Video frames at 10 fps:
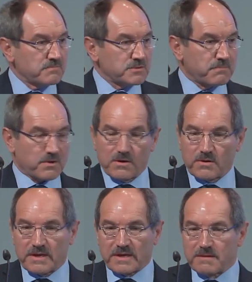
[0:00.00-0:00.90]
because
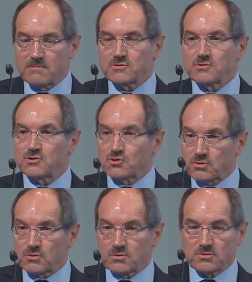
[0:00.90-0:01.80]
what we want
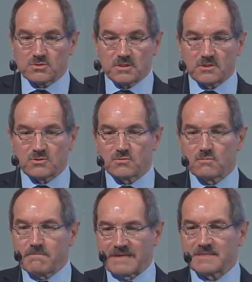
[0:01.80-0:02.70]
is a
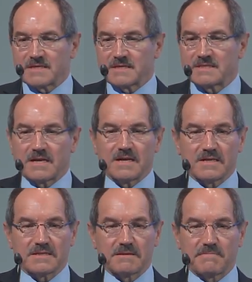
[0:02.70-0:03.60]
digital
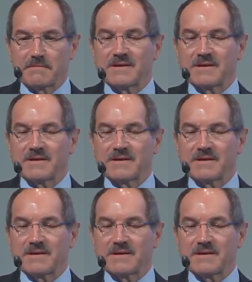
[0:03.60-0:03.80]
country